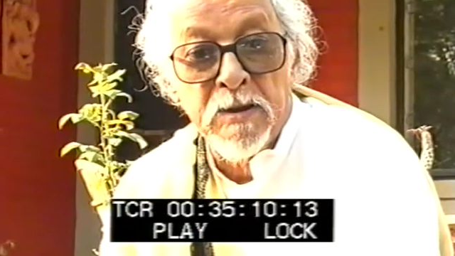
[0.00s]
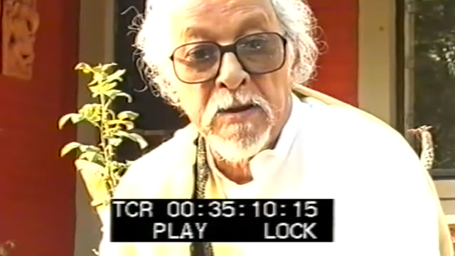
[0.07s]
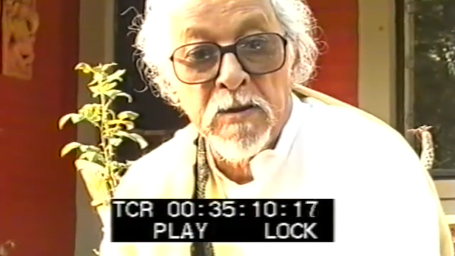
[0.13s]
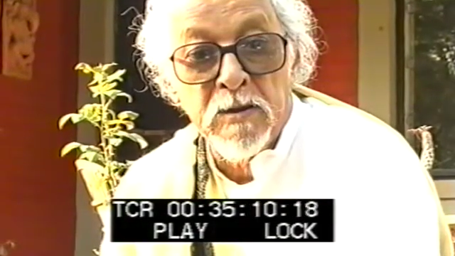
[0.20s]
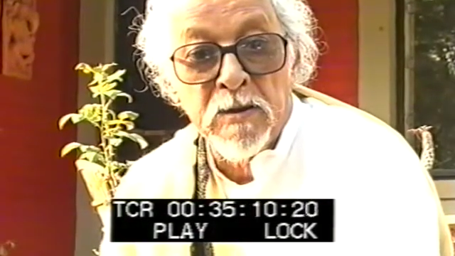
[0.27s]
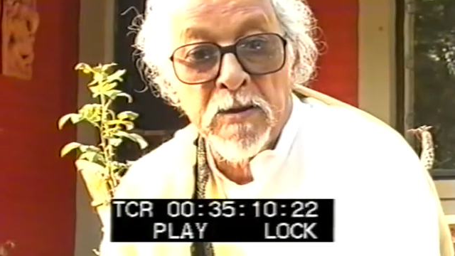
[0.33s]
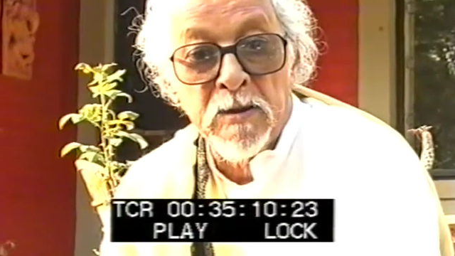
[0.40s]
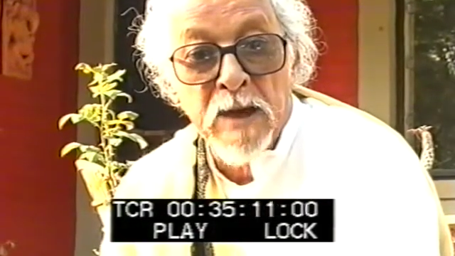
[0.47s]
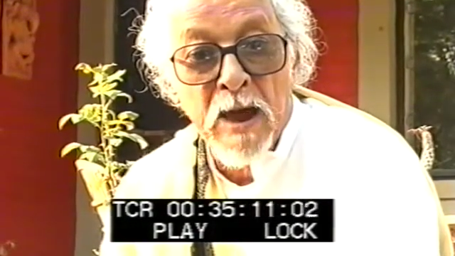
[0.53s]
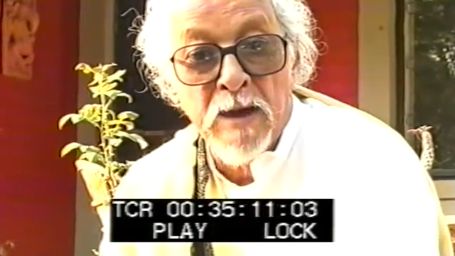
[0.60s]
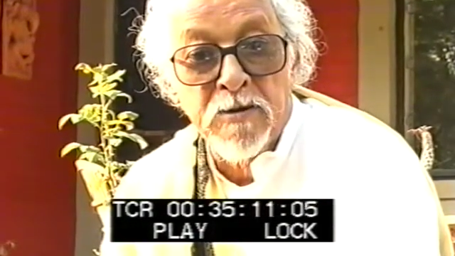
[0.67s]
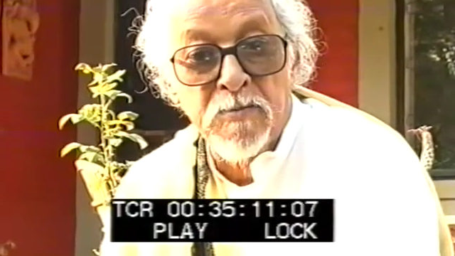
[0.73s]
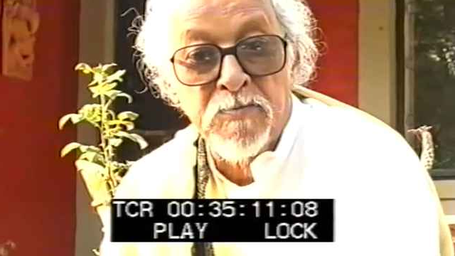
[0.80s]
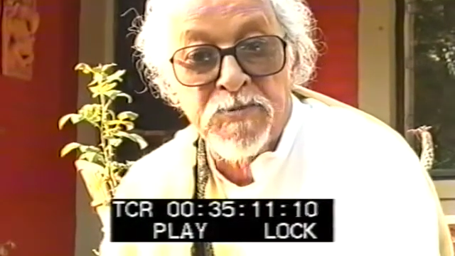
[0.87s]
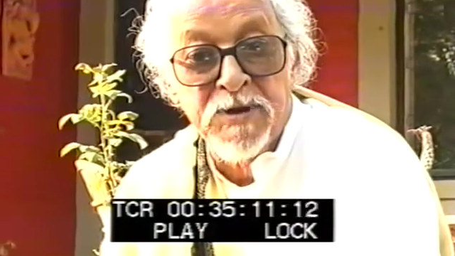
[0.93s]
they
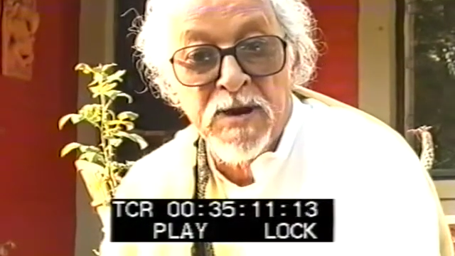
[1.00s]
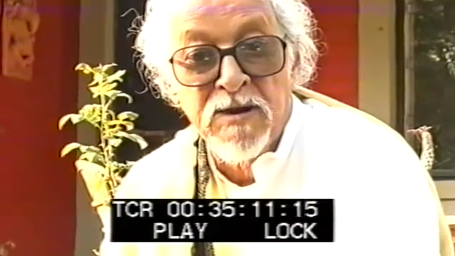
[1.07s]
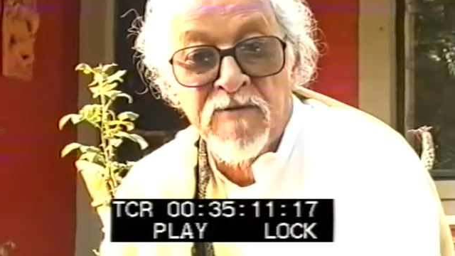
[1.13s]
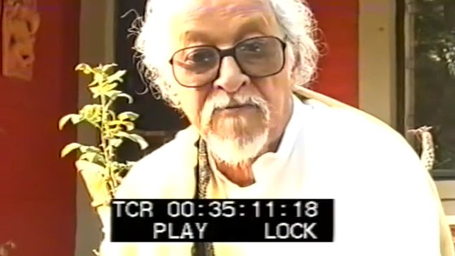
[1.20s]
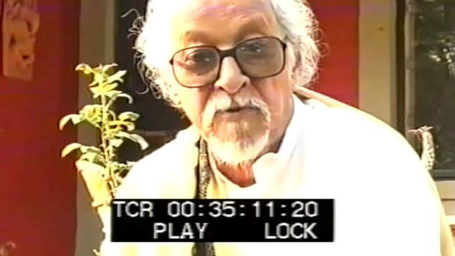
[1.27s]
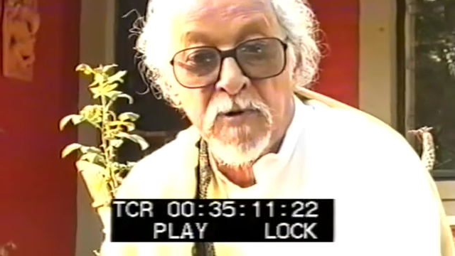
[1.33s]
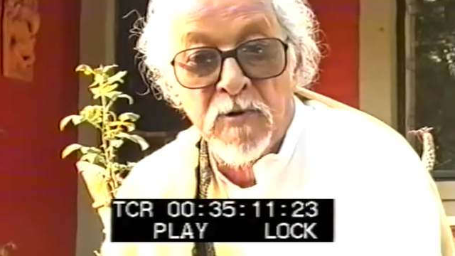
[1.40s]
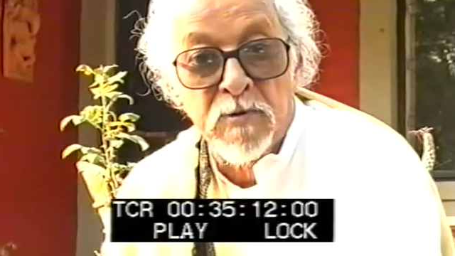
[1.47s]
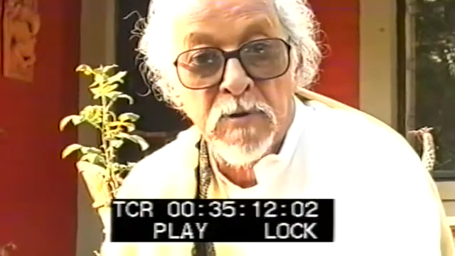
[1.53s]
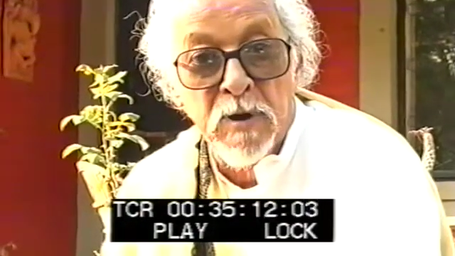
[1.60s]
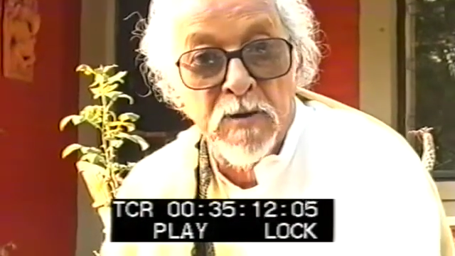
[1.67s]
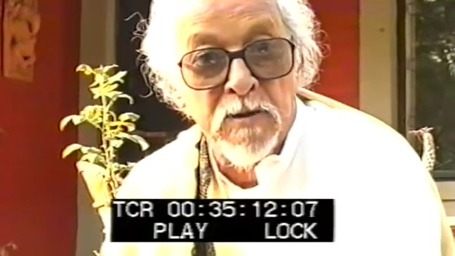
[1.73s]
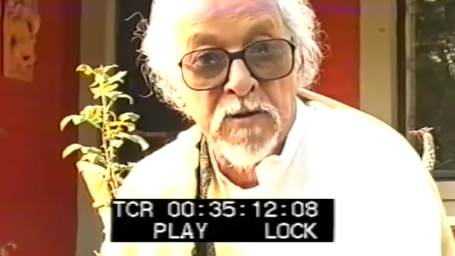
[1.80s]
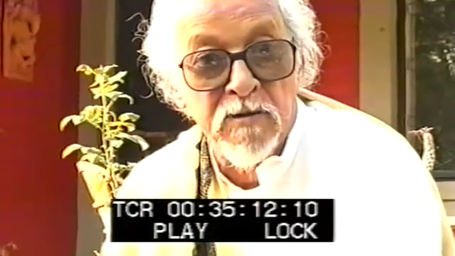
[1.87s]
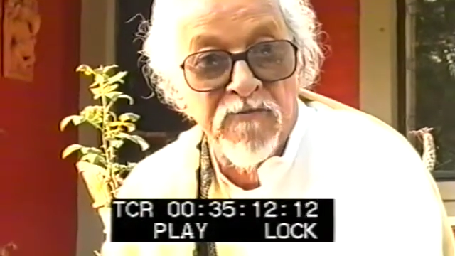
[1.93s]
had obtained for
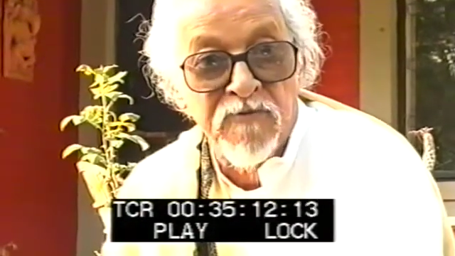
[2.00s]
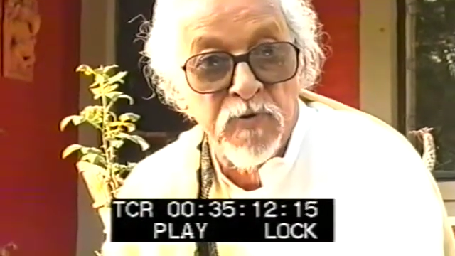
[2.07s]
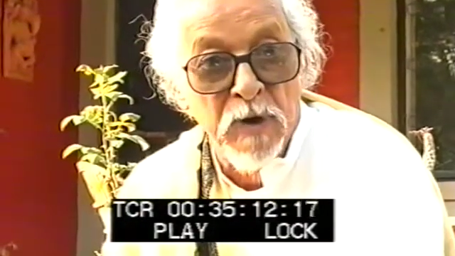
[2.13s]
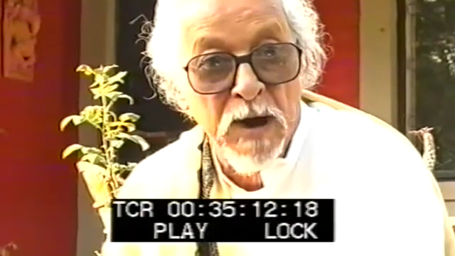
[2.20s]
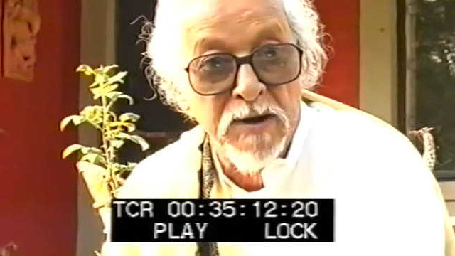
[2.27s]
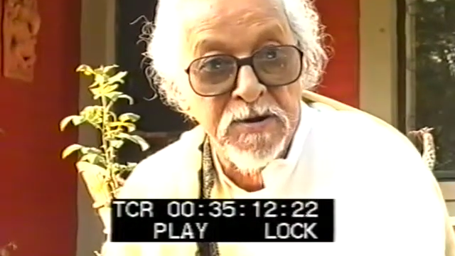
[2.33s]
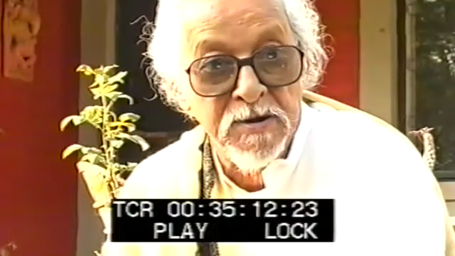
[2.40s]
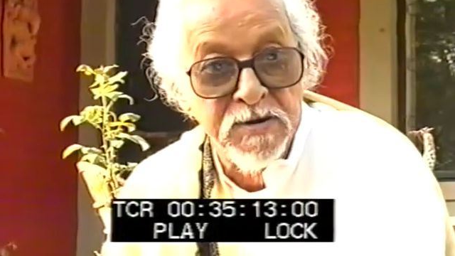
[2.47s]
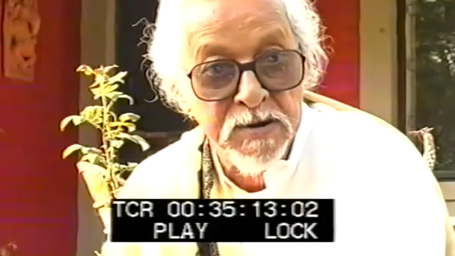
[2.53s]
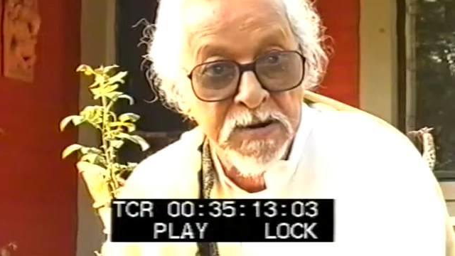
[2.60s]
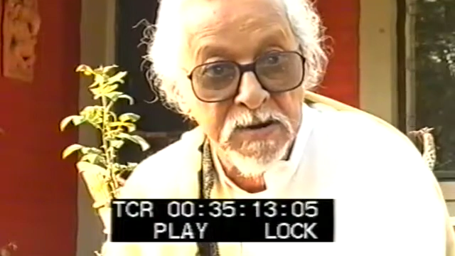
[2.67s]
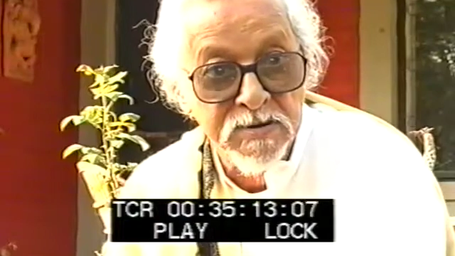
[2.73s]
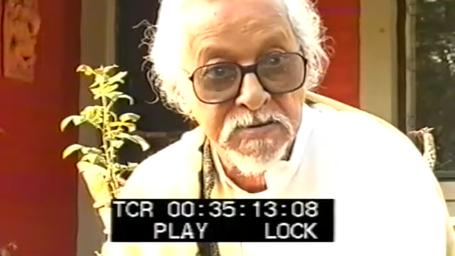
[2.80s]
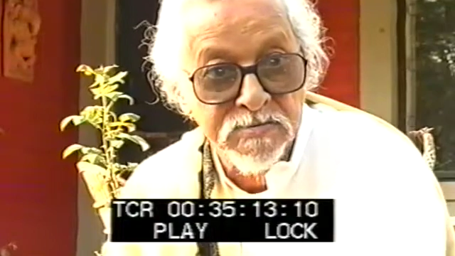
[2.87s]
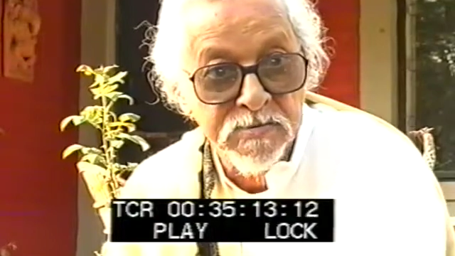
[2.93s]
a few
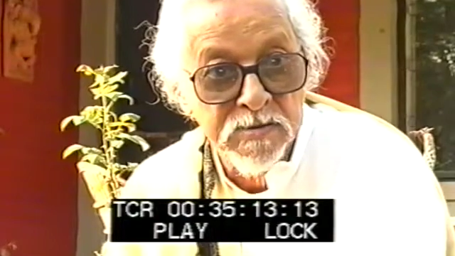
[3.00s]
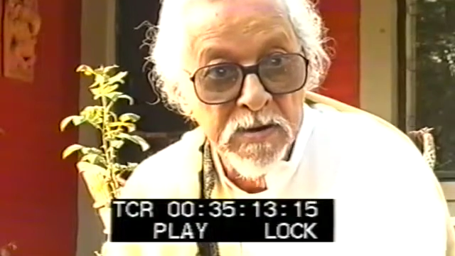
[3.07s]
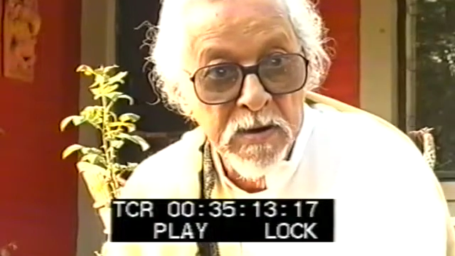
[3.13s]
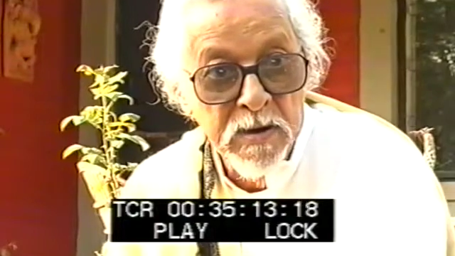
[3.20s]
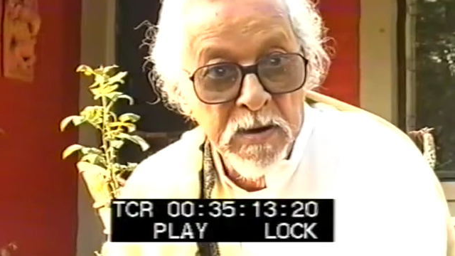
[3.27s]
hundred years,